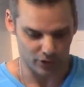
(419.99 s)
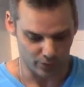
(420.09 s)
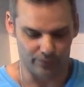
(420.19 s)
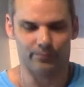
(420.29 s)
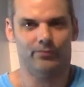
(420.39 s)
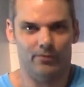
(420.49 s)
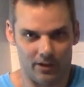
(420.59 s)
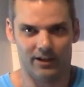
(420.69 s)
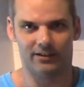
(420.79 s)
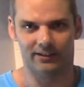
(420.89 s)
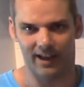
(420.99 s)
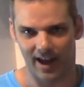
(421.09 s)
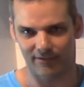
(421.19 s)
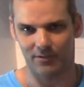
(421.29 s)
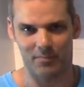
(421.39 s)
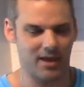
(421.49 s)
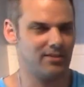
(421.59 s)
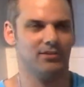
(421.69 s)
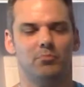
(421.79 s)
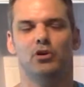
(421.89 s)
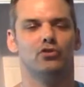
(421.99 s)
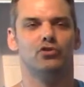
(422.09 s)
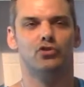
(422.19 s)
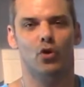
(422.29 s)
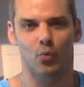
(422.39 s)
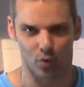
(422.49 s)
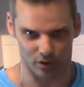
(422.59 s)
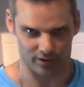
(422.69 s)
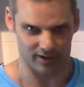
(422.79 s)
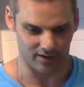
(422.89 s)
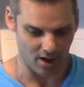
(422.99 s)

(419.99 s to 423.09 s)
You literally have to make but it's so worth it.